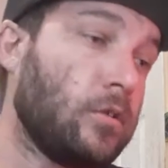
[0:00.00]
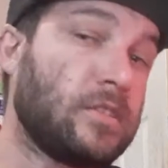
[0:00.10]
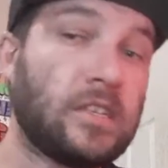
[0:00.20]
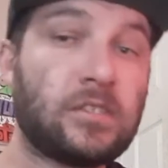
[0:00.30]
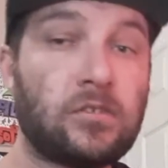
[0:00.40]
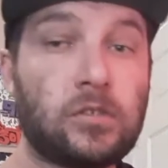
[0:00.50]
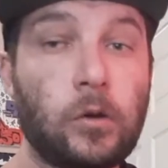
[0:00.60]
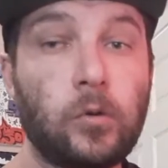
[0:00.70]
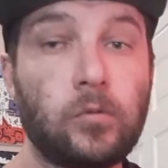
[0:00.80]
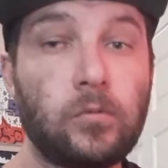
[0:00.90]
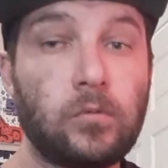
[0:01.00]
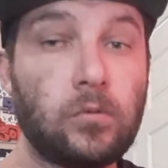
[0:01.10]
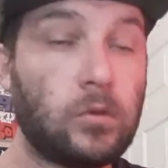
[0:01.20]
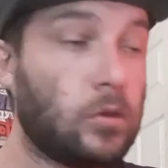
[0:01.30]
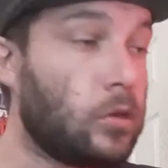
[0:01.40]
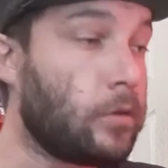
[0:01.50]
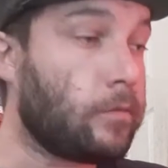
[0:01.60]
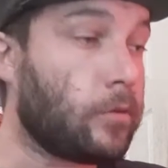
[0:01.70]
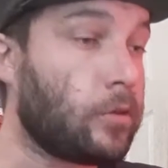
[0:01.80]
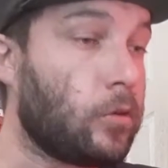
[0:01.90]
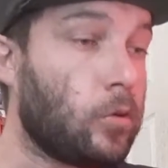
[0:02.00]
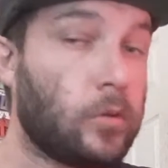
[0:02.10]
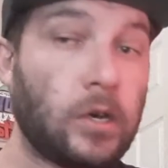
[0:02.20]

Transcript: sets the tone for the whole